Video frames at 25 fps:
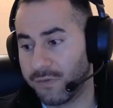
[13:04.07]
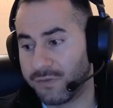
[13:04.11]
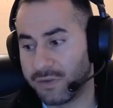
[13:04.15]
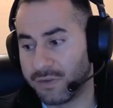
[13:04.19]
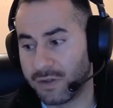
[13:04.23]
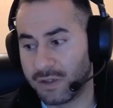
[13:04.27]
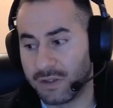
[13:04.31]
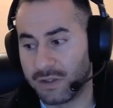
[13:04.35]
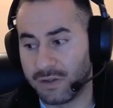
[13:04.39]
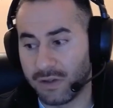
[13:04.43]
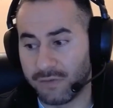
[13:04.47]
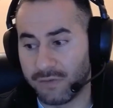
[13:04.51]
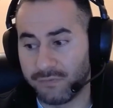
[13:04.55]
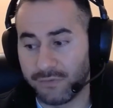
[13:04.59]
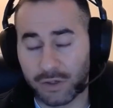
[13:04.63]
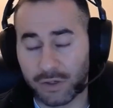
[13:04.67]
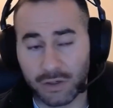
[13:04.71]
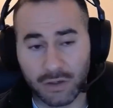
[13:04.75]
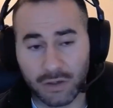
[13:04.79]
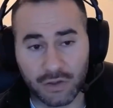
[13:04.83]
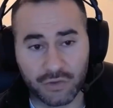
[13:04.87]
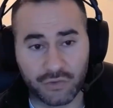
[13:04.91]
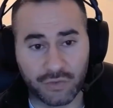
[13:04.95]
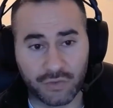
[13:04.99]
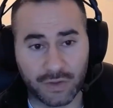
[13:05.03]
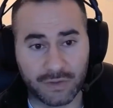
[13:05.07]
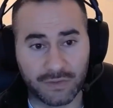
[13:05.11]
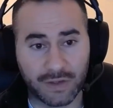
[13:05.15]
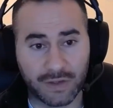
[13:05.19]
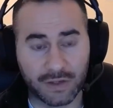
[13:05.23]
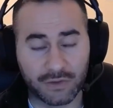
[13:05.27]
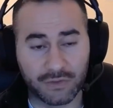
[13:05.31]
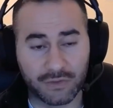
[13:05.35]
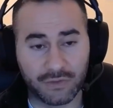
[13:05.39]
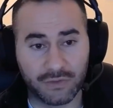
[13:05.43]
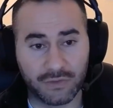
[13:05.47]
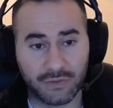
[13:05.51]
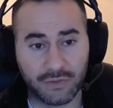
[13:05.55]
I've certainly done very large
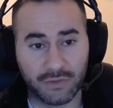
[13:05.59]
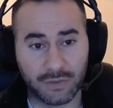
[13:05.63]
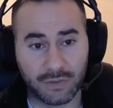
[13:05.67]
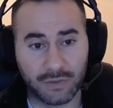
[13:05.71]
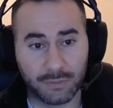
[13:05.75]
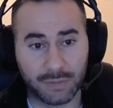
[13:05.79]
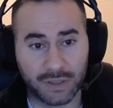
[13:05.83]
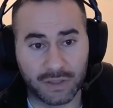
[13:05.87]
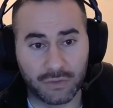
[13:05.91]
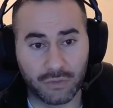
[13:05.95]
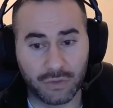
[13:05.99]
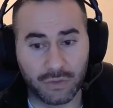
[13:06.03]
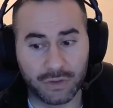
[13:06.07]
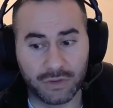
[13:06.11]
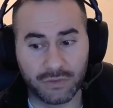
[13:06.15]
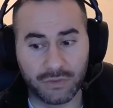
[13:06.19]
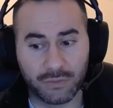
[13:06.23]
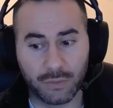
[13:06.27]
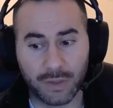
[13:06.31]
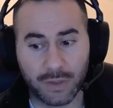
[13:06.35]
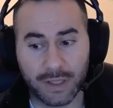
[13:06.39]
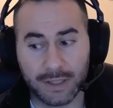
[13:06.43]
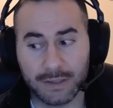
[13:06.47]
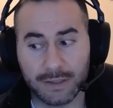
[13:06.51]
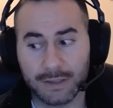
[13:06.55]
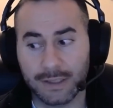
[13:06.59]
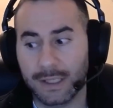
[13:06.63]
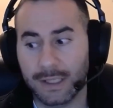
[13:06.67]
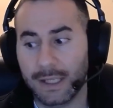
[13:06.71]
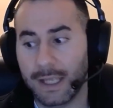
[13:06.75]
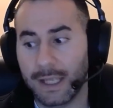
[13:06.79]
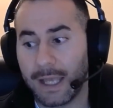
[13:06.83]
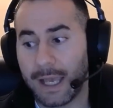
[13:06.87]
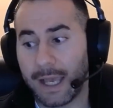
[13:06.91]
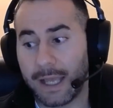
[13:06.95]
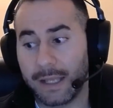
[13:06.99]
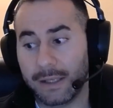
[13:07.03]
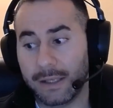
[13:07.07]
transactions using Bitcoin as well,
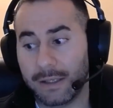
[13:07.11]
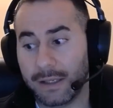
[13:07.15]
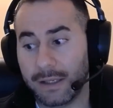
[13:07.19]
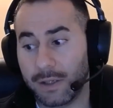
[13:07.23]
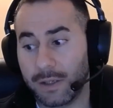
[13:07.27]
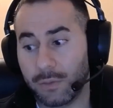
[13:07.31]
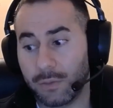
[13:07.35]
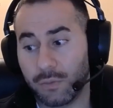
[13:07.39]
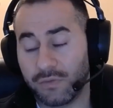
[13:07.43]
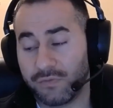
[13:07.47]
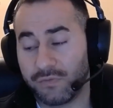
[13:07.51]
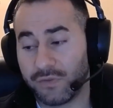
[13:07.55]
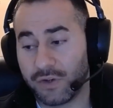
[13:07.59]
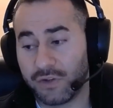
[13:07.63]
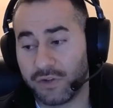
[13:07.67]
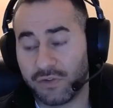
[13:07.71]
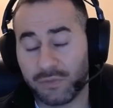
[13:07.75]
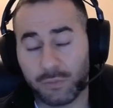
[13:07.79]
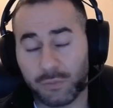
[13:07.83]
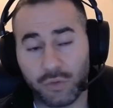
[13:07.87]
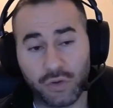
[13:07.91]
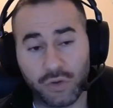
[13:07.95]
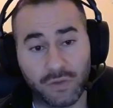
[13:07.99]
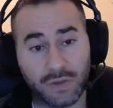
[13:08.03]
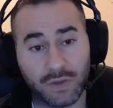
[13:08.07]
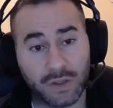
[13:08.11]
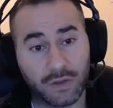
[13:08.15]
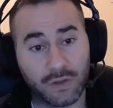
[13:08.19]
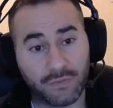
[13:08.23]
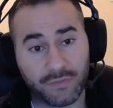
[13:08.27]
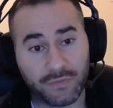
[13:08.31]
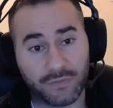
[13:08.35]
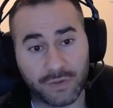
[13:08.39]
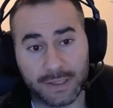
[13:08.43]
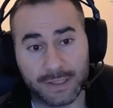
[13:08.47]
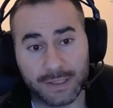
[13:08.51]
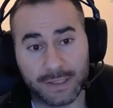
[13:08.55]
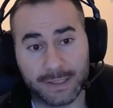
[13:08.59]
and it was very smooth, it
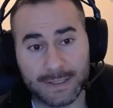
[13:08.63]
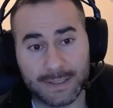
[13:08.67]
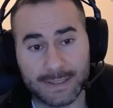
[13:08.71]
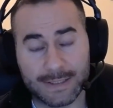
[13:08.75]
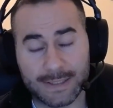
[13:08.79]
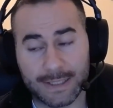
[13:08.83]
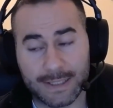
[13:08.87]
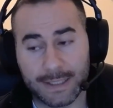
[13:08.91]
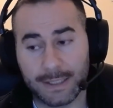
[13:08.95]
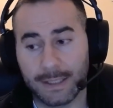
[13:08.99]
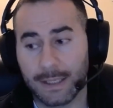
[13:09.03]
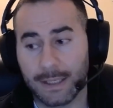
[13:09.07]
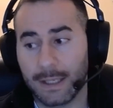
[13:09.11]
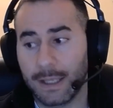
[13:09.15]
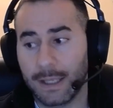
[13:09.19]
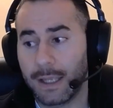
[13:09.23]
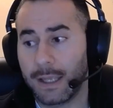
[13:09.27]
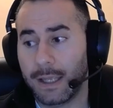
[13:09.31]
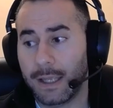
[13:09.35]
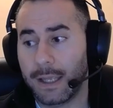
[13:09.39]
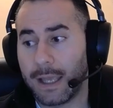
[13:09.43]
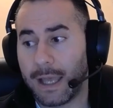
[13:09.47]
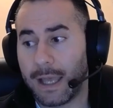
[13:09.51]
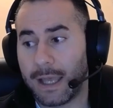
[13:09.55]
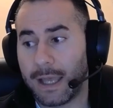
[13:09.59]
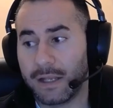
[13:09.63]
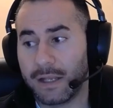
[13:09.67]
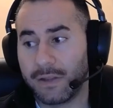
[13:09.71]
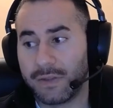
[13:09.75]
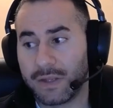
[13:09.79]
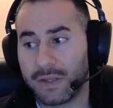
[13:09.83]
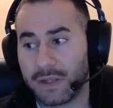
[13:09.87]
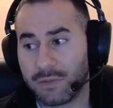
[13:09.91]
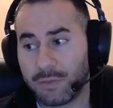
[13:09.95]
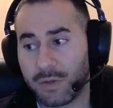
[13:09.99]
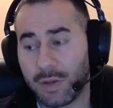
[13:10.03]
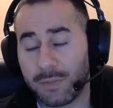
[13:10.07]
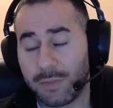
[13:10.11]
was very easy, and I
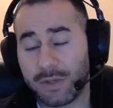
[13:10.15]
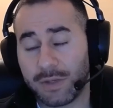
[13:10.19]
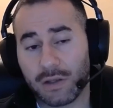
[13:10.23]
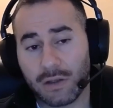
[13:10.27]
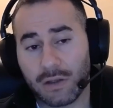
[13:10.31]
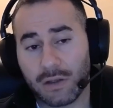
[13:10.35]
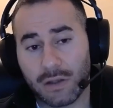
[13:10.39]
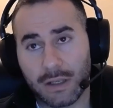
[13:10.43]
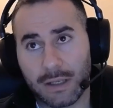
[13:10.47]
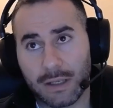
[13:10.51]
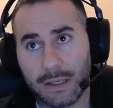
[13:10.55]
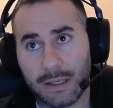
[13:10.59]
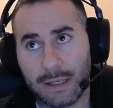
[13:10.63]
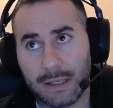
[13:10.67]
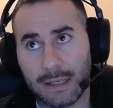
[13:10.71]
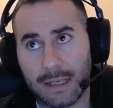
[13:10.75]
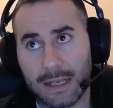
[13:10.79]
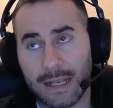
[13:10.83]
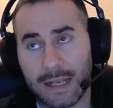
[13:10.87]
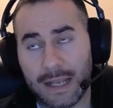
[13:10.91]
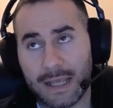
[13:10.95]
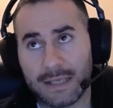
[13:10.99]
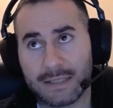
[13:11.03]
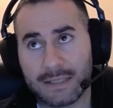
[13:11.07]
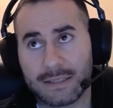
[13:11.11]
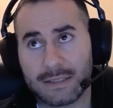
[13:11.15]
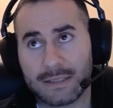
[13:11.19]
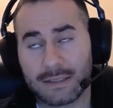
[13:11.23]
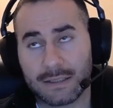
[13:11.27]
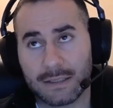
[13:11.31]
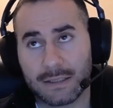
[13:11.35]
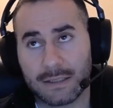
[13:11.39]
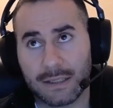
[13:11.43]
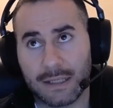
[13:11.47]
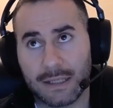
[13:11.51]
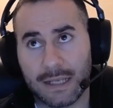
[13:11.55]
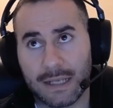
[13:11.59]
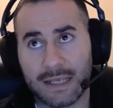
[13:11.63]
think it's becoming less
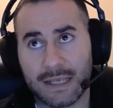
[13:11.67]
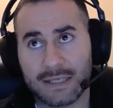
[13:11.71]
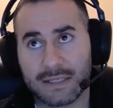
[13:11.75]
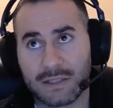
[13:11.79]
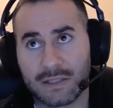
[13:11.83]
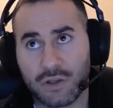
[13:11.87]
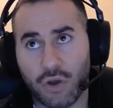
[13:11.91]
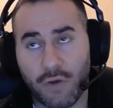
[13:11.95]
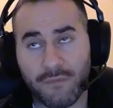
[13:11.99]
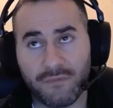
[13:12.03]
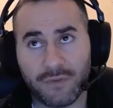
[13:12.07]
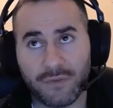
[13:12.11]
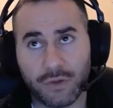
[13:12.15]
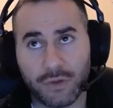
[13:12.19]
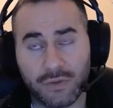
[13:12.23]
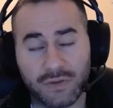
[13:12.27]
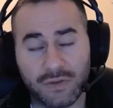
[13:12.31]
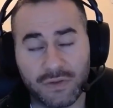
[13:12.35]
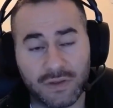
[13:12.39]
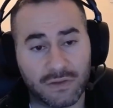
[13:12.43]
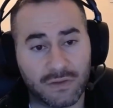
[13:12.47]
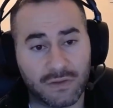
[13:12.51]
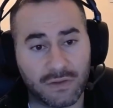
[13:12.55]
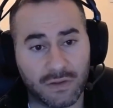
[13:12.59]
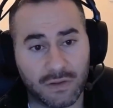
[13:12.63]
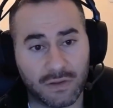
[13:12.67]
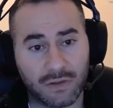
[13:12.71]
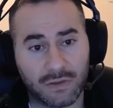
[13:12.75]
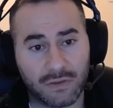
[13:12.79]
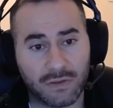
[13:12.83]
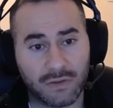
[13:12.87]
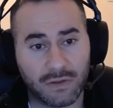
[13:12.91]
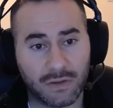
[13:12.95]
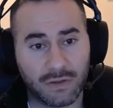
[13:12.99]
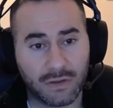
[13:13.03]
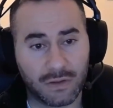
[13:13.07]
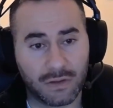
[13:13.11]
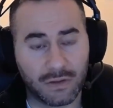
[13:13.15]
convoluted
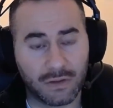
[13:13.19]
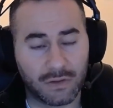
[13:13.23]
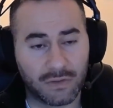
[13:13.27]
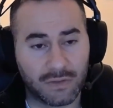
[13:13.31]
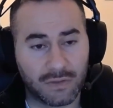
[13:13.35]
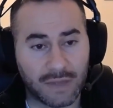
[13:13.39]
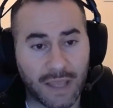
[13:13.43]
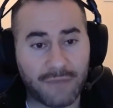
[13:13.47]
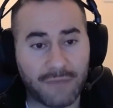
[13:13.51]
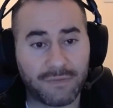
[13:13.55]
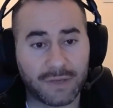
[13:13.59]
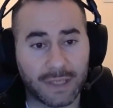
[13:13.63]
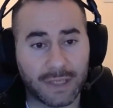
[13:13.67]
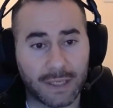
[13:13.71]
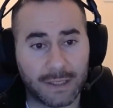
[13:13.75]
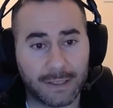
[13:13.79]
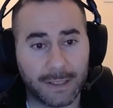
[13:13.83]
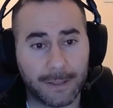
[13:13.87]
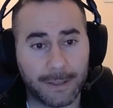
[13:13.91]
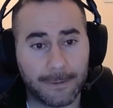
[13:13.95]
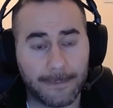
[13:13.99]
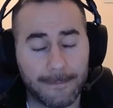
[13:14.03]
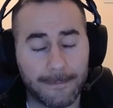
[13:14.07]
to navigate now.